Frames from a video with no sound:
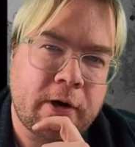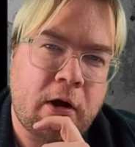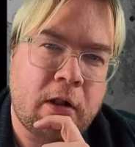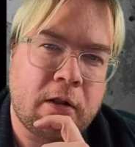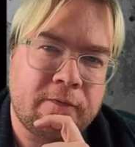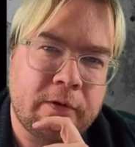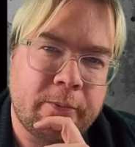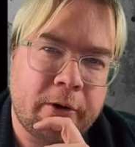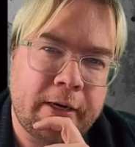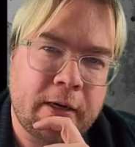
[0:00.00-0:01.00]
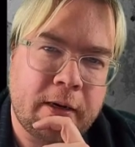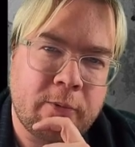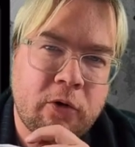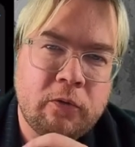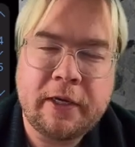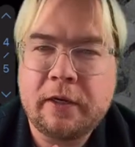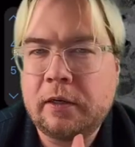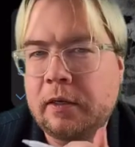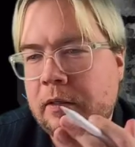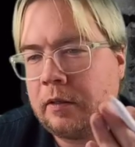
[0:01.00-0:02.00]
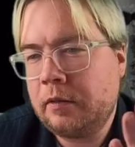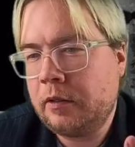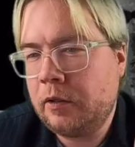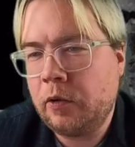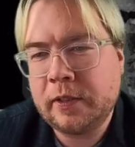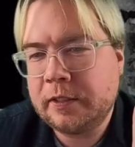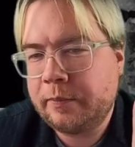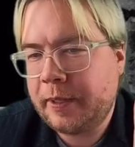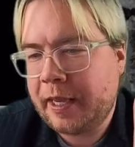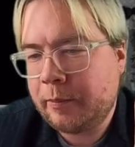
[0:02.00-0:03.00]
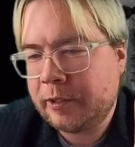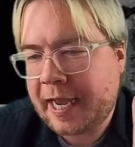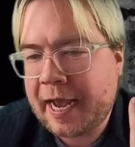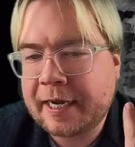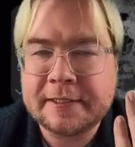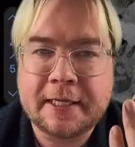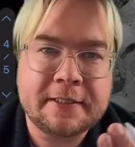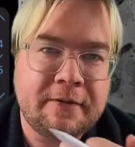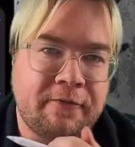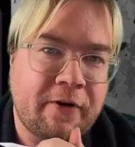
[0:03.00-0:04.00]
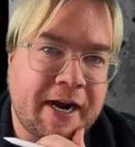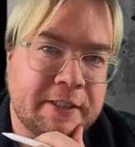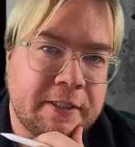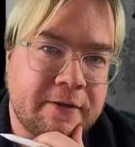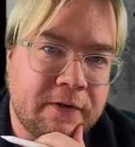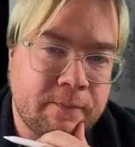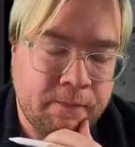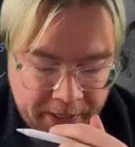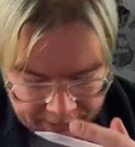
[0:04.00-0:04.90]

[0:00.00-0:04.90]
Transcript: in all of them, right? I'm only going to be able to access some fraction of them.